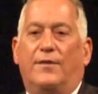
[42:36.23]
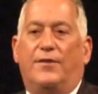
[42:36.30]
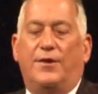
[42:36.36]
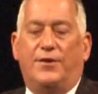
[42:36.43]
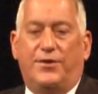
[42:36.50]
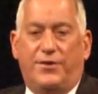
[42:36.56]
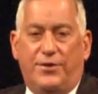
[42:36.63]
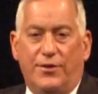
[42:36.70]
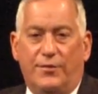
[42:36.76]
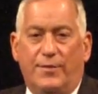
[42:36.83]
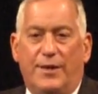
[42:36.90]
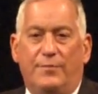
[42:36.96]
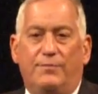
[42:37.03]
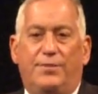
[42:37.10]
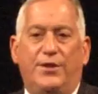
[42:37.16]
the
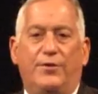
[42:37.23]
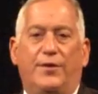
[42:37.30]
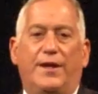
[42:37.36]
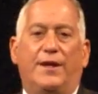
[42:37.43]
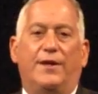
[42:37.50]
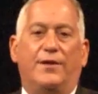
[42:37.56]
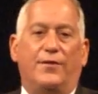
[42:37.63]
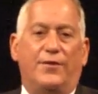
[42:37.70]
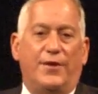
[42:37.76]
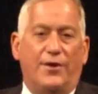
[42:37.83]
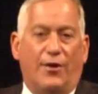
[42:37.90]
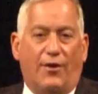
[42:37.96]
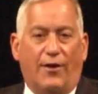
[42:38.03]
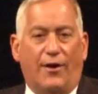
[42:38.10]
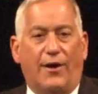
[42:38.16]
human beauty, the
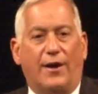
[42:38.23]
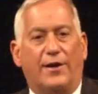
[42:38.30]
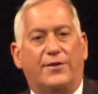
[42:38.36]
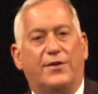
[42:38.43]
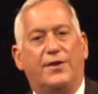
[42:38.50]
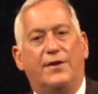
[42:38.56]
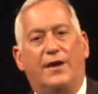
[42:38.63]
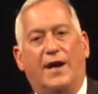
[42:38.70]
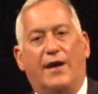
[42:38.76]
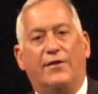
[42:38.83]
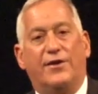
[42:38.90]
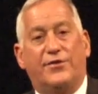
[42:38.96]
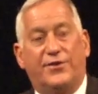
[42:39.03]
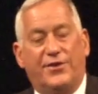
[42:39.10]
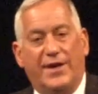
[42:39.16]
art,
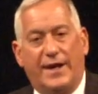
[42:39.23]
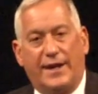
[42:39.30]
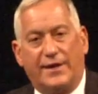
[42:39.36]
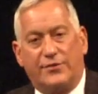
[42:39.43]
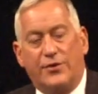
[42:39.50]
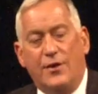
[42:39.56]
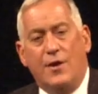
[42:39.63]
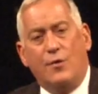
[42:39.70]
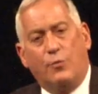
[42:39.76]
our aesthetics,